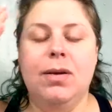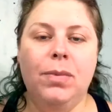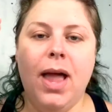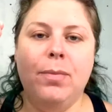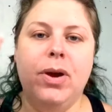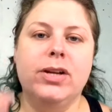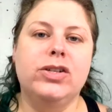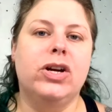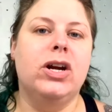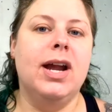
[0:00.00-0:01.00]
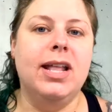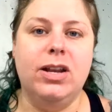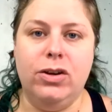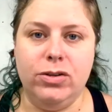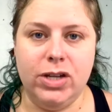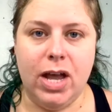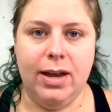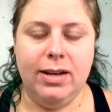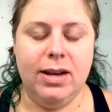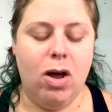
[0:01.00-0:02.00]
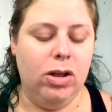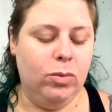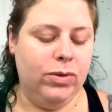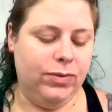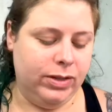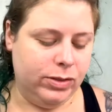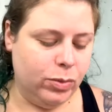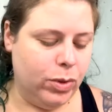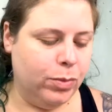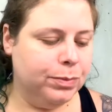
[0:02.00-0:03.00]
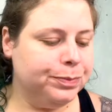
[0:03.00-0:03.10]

apply pressure and then you're done all in one fell swoop.